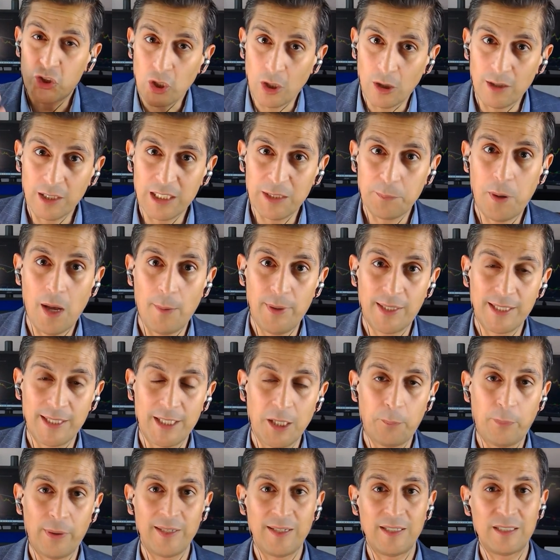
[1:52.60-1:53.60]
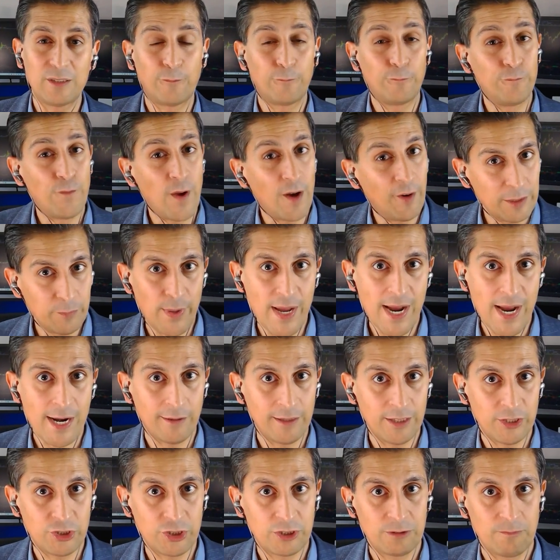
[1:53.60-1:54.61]
Majority of public opinion is
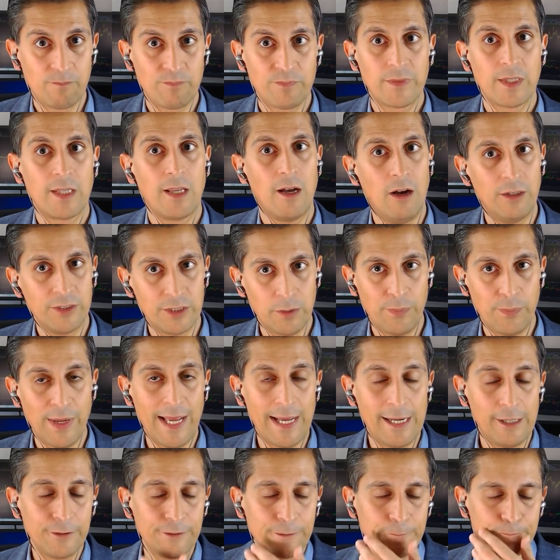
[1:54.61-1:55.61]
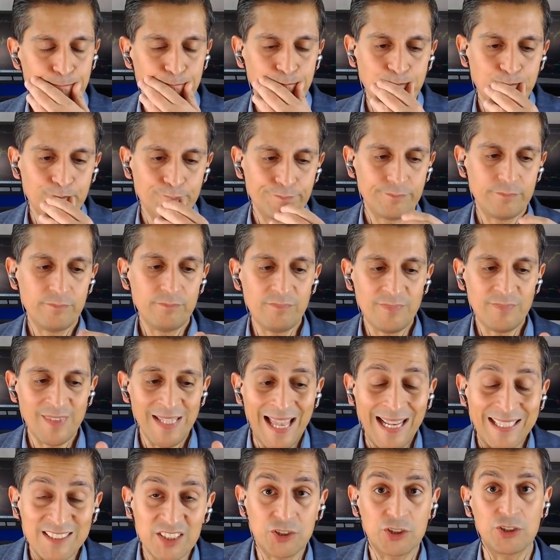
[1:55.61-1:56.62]
very bearish on the pound,
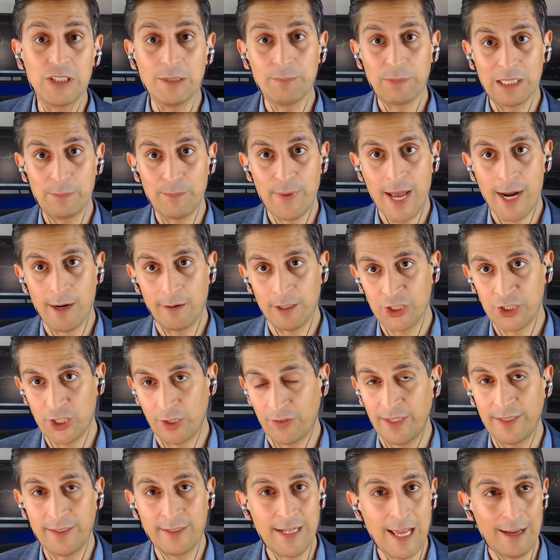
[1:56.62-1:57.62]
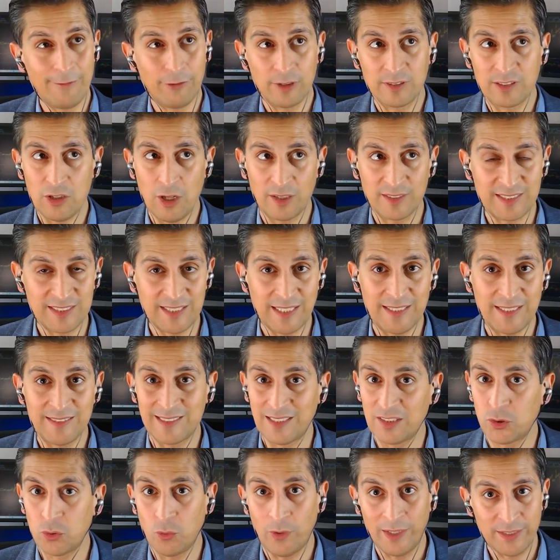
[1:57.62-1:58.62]
extremely bearish. I think levels not
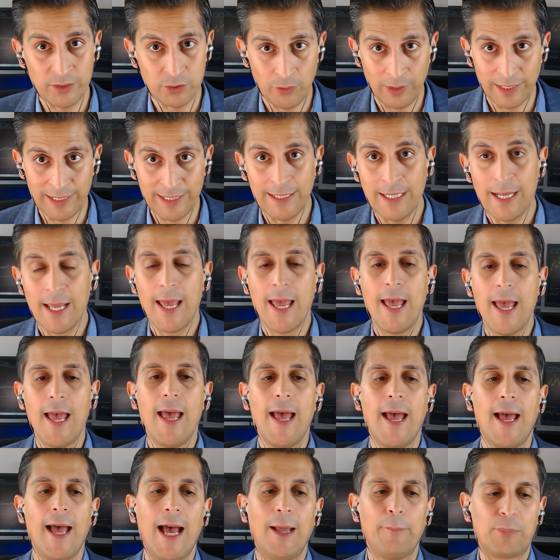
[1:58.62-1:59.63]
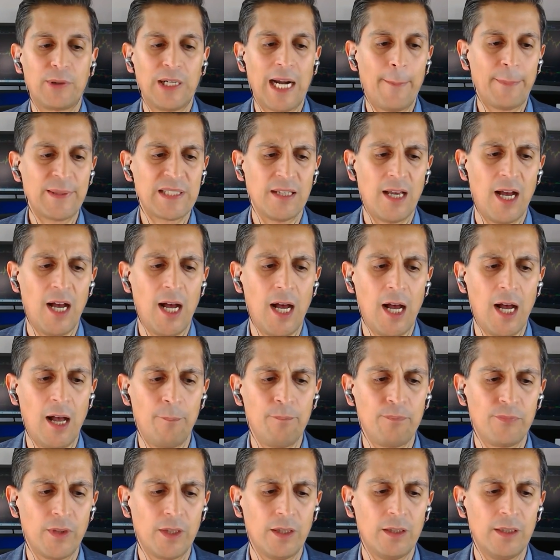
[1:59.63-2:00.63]
seen since 2020 and perhaps
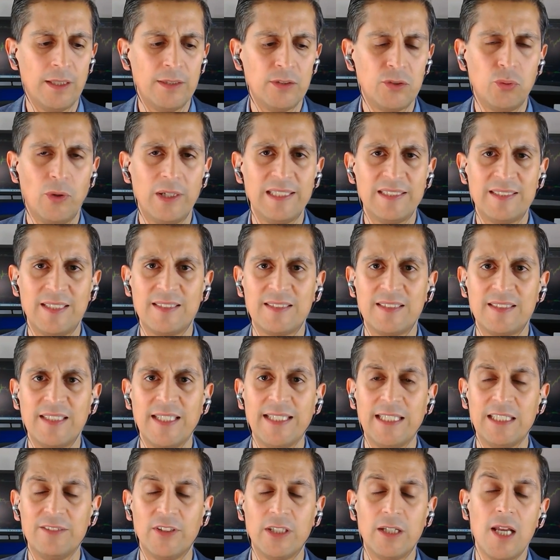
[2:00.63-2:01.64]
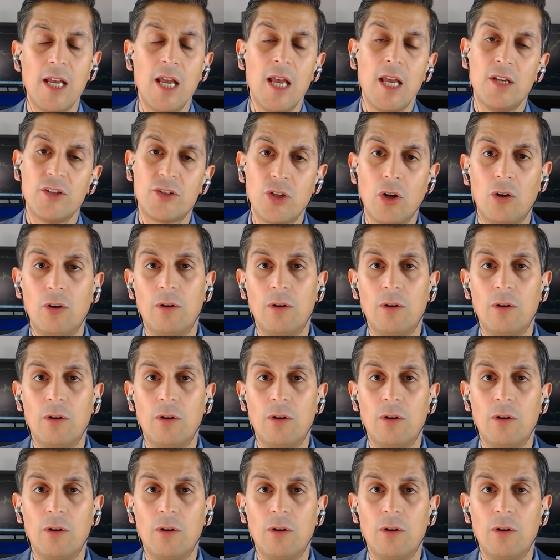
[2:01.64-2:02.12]
in 2016 even.